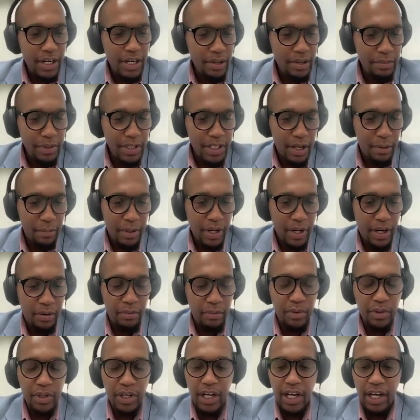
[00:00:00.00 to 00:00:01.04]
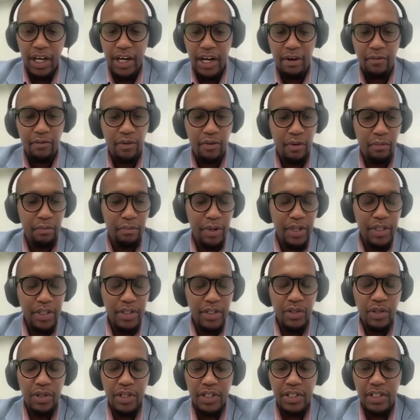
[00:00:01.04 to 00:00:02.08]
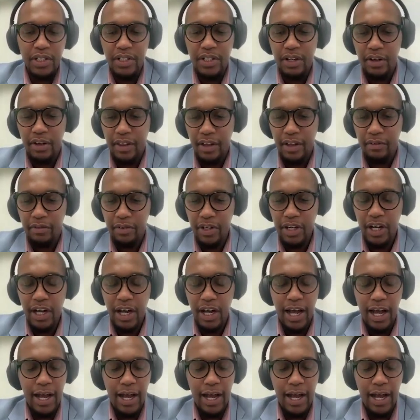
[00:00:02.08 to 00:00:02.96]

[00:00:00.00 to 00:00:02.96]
my name is Happy Khambule, and I'm from Business Unity South Africa.